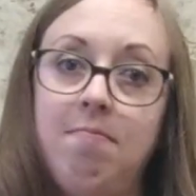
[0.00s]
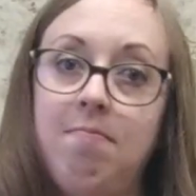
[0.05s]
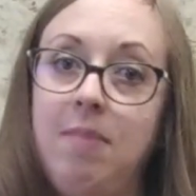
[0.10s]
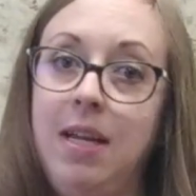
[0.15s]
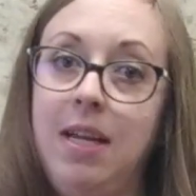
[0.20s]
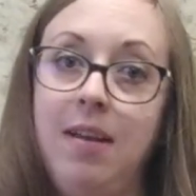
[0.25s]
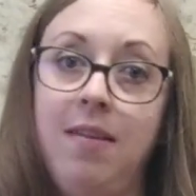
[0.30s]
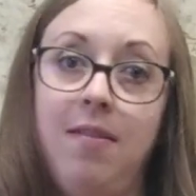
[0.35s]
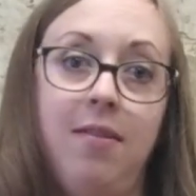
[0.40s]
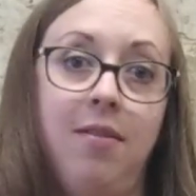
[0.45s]

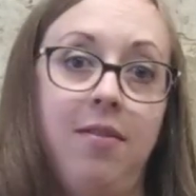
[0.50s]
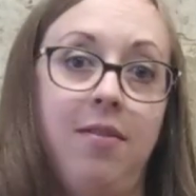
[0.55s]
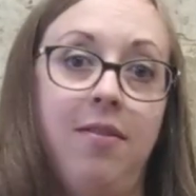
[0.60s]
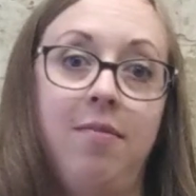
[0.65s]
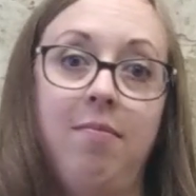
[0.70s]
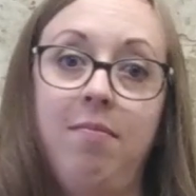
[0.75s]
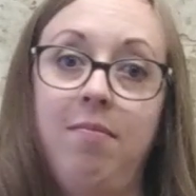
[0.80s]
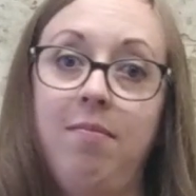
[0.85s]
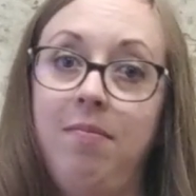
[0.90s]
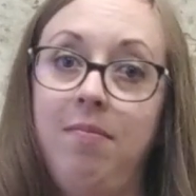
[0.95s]
because
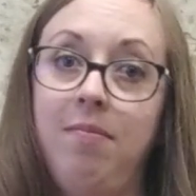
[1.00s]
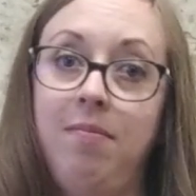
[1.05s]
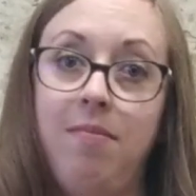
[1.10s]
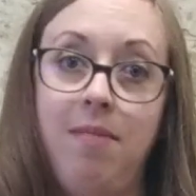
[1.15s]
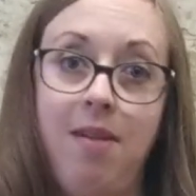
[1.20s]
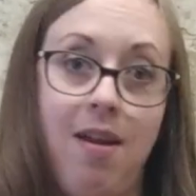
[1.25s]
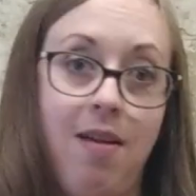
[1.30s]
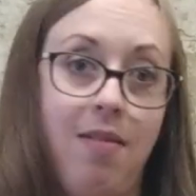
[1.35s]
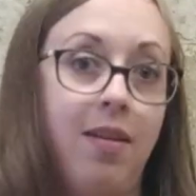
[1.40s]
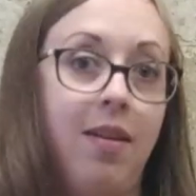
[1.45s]
there's
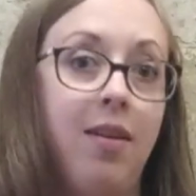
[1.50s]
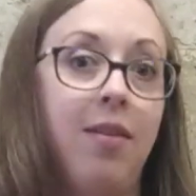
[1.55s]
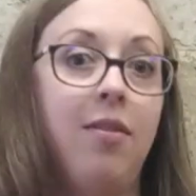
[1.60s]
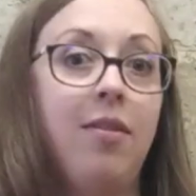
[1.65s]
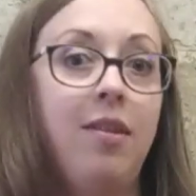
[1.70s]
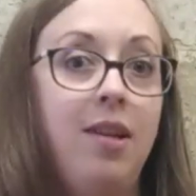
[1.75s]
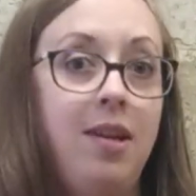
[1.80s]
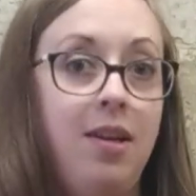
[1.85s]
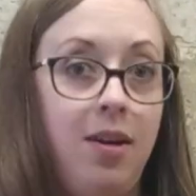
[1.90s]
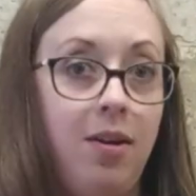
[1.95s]
nothing
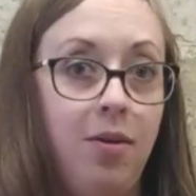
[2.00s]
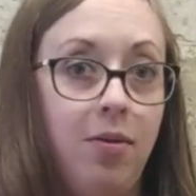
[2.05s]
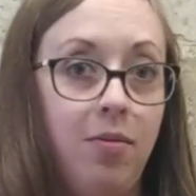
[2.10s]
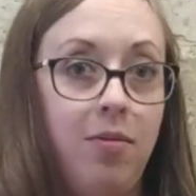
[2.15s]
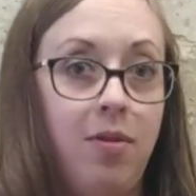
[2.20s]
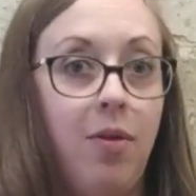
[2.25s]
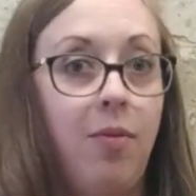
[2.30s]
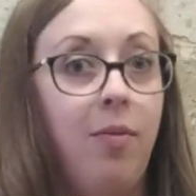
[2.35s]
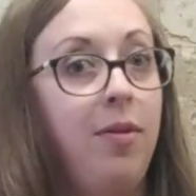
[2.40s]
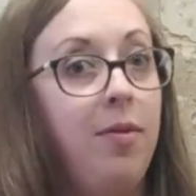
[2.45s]
else to
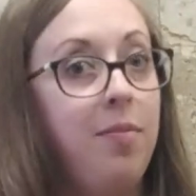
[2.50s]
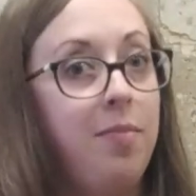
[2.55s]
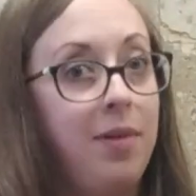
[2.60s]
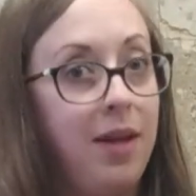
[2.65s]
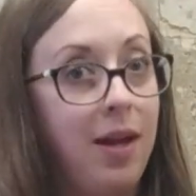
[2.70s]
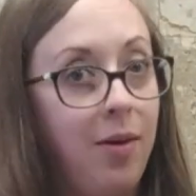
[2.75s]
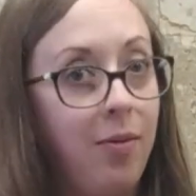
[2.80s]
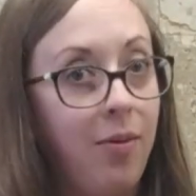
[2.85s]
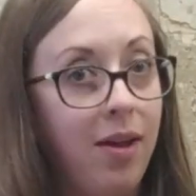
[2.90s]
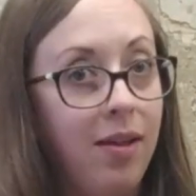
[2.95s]
do, no one to
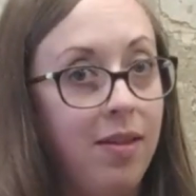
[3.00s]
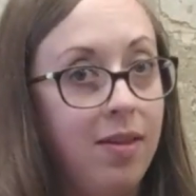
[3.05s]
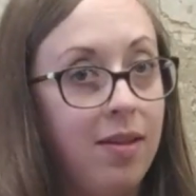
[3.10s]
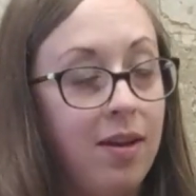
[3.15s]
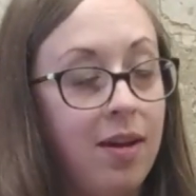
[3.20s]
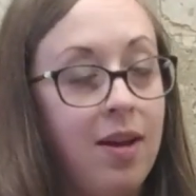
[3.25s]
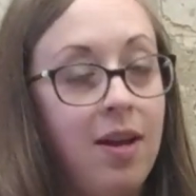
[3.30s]
play with.